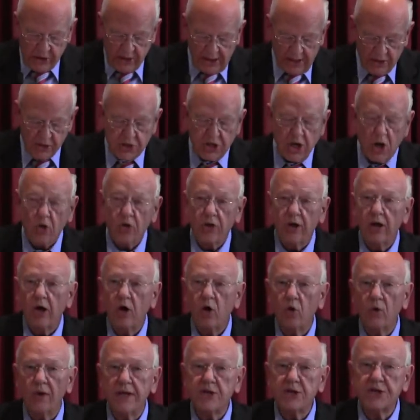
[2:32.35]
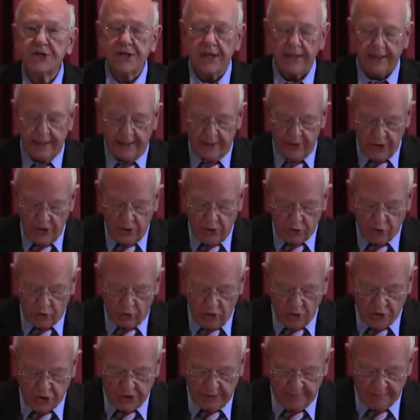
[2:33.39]
I, John, saw the holy city, New
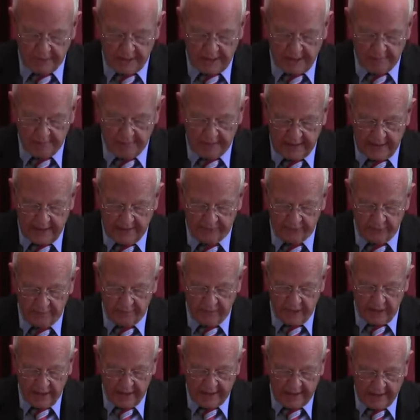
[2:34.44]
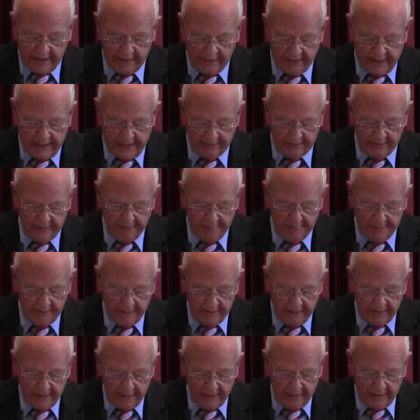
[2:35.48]
Jerusalem, coming down from God out of
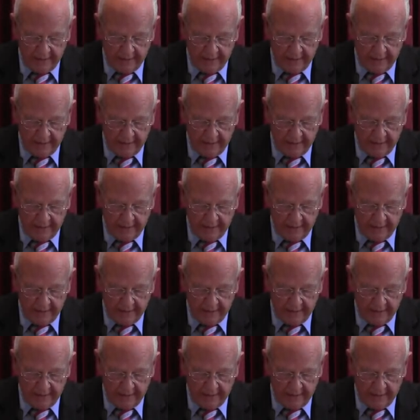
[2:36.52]
heaven,